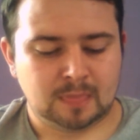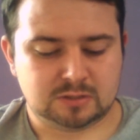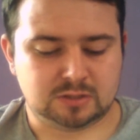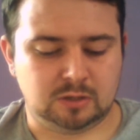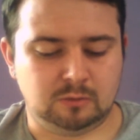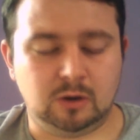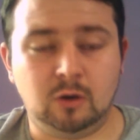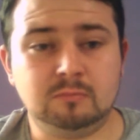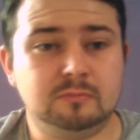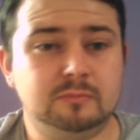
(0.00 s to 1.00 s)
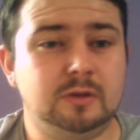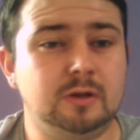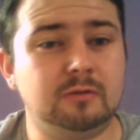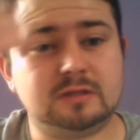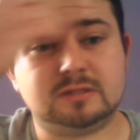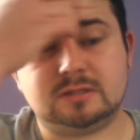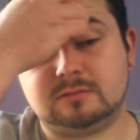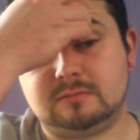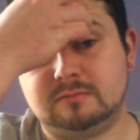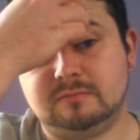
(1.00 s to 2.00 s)
So I hope, this
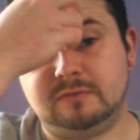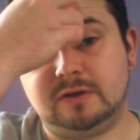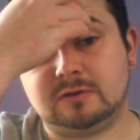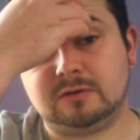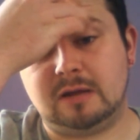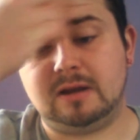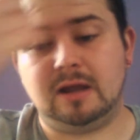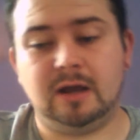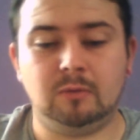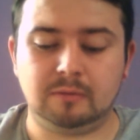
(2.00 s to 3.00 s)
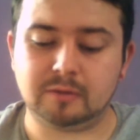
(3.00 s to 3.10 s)
video's kind of been a help.